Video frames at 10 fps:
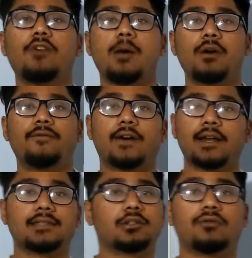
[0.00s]
the form of
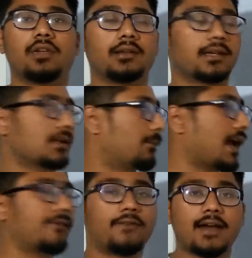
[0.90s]
1 and 0. We
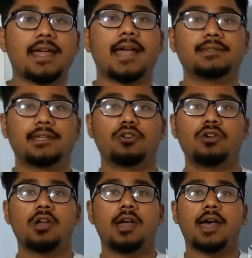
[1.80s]
supply 1 and
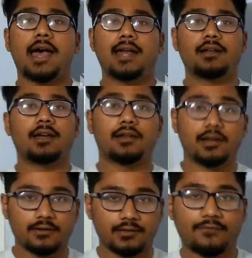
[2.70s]
0
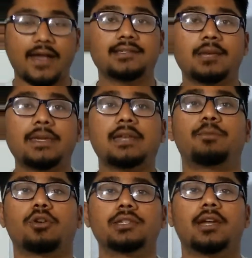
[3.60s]
and define some
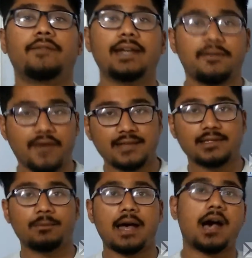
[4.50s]
inputs. We define
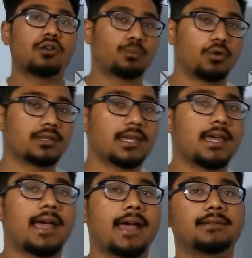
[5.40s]
some outputs,
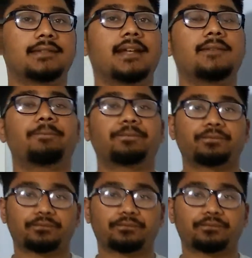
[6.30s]
and then